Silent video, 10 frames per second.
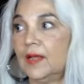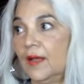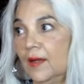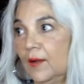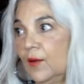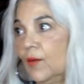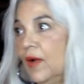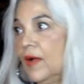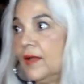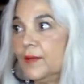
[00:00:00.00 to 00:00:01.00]
how
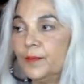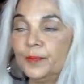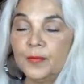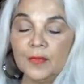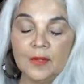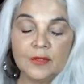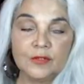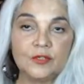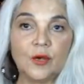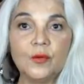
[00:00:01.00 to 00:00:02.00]
I
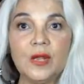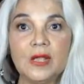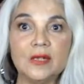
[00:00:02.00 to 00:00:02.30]
donate.